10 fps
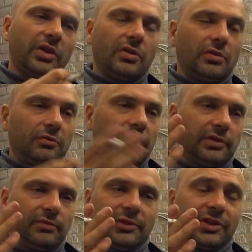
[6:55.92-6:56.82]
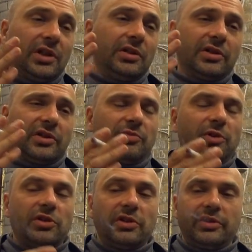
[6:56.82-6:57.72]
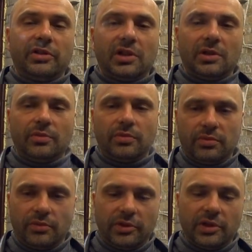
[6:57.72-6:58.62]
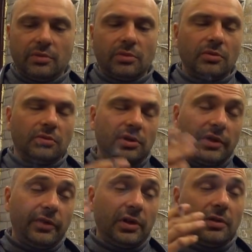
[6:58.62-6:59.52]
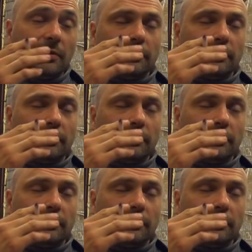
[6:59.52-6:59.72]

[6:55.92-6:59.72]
So with standard suspension setup, terrible, I think.